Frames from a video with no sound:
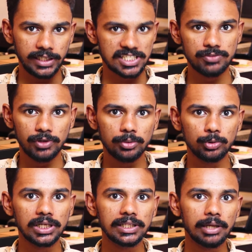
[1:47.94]
Next week
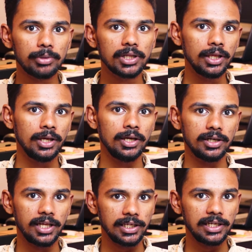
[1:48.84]

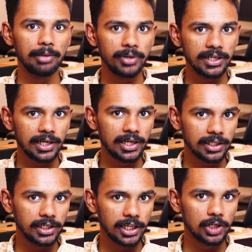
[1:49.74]
daily update and
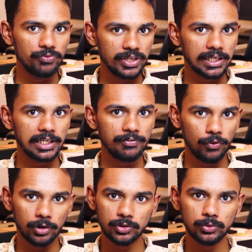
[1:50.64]
weekly 4
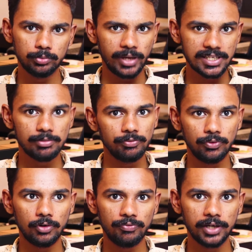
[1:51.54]
to maximum 5
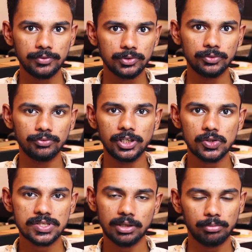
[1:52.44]

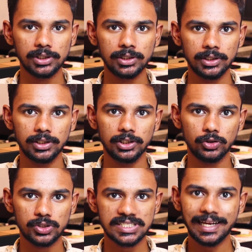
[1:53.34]
videos
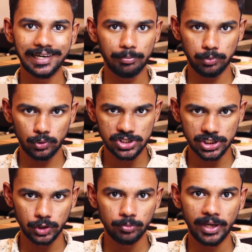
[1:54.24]
this channel upload
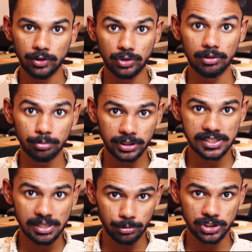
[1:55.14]
Android development
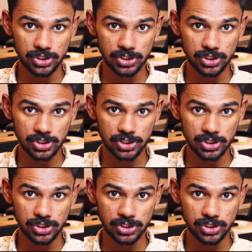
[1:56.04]
is